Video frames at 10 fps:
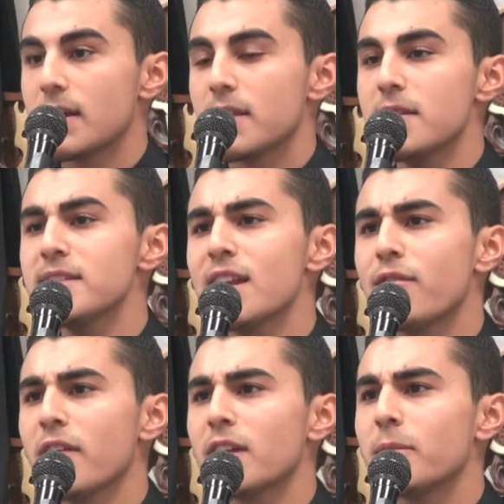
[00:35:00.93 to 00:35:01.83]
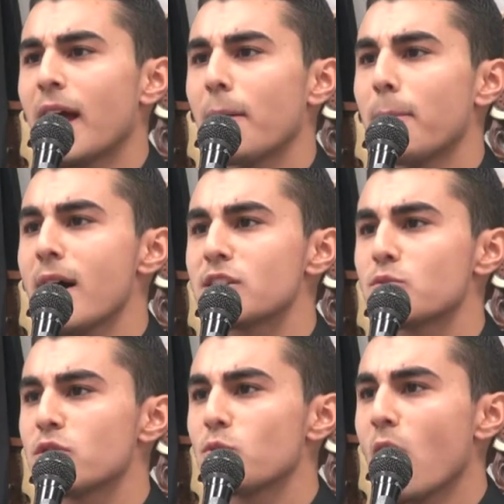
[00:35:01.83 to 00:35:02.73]
This Al-Fadl ibn
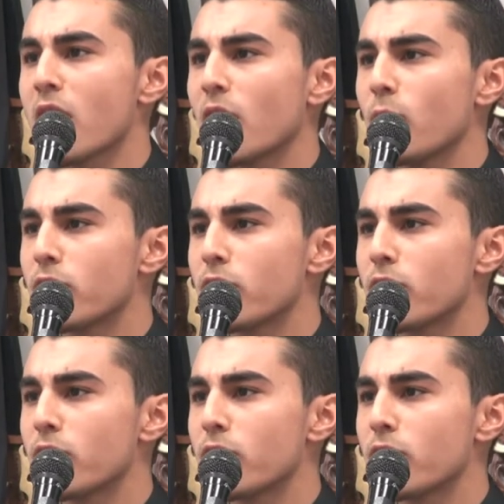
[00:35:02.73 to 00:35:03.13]
Abbas was walking with